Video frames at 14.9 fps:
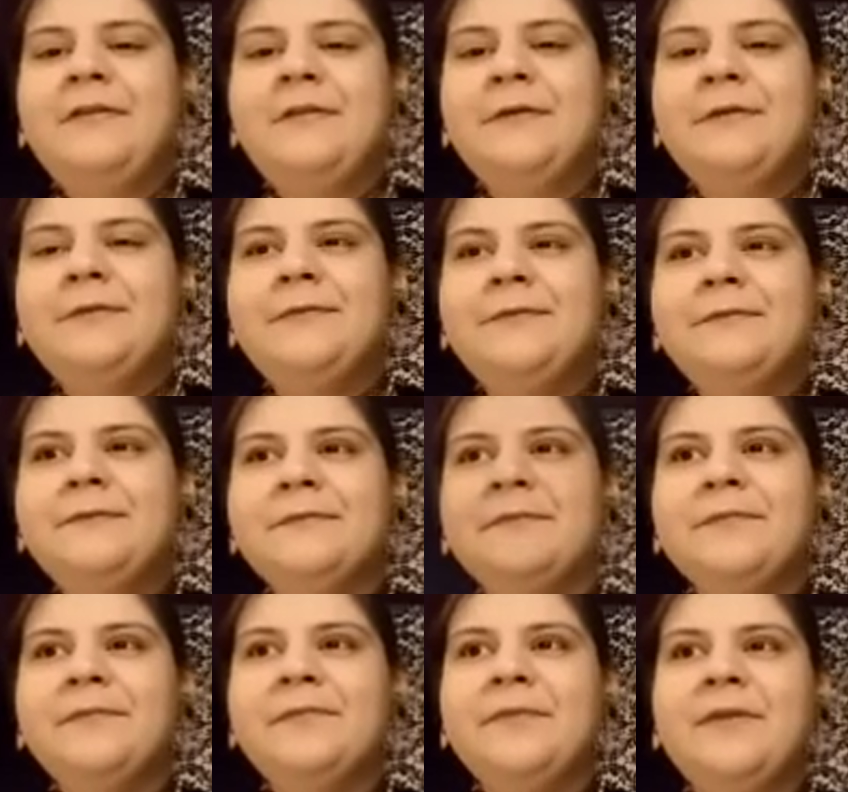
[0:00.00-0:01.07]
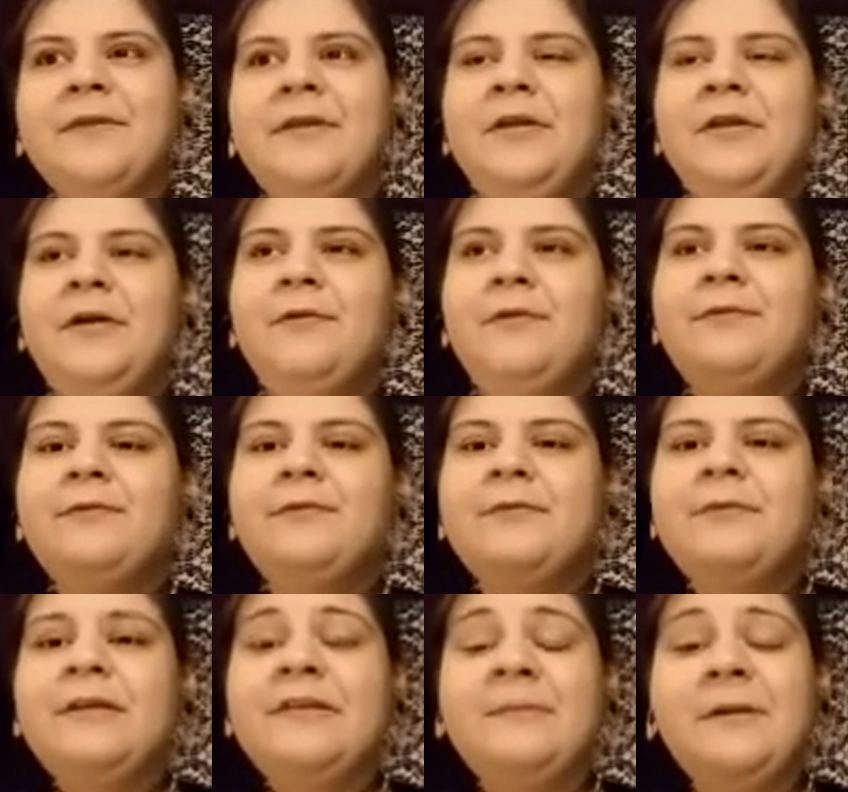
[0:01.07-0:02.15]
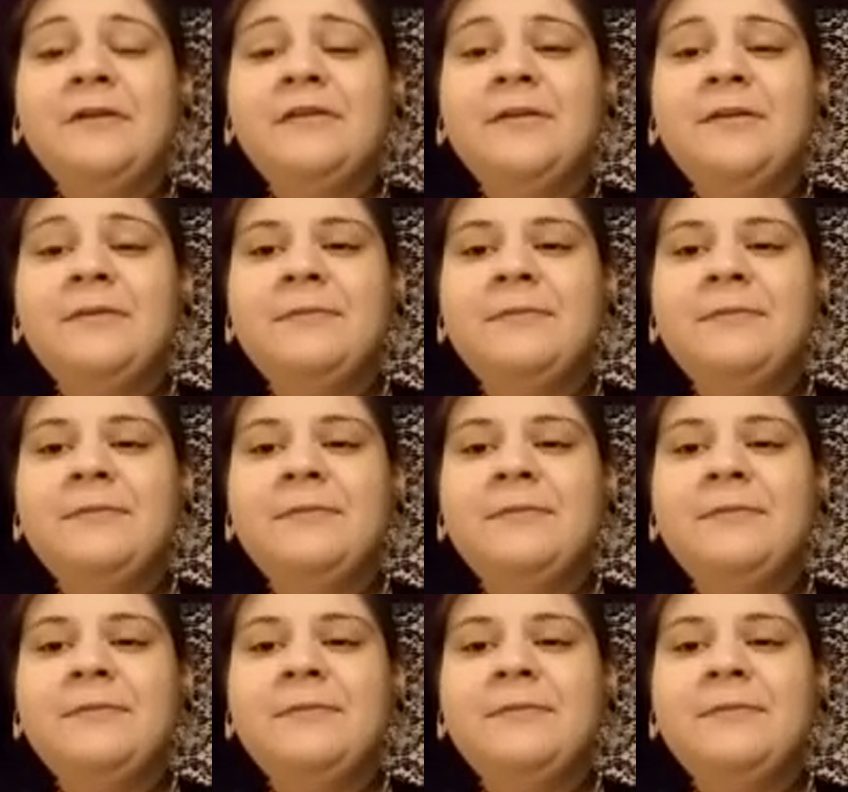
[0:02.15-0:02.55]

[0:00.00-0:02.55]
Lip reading: So, especially when